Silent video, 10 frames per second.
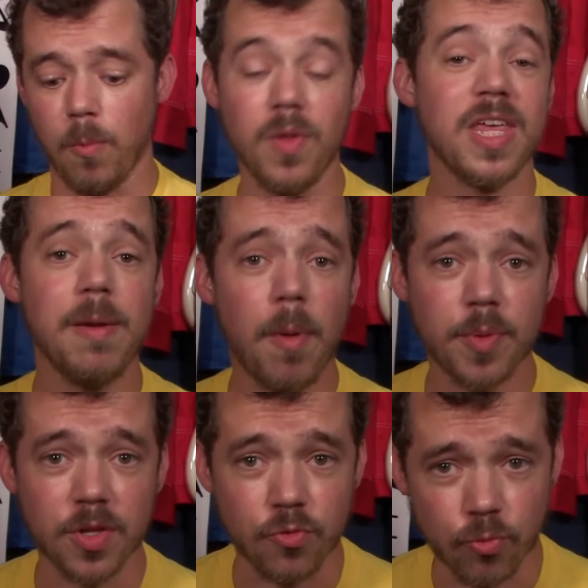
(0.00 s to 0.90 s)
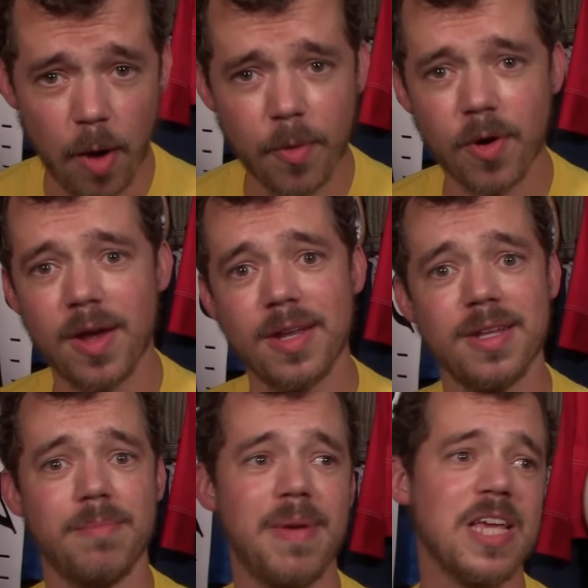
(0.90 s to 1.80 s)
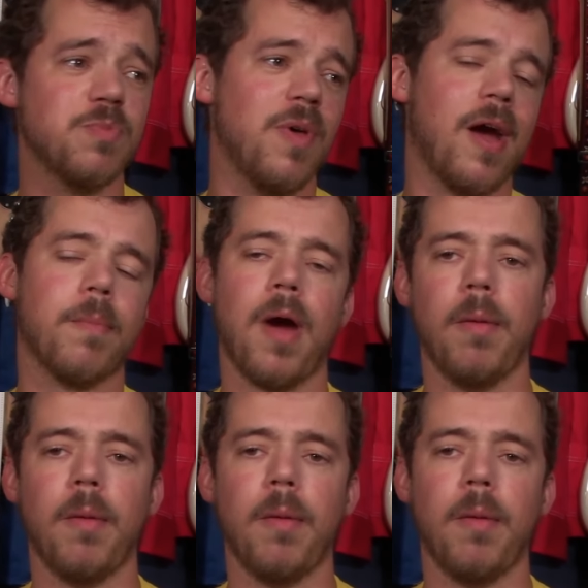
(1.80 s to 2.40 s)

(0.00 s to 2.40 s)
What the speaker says: Will it keep up with a drummer and a bass player?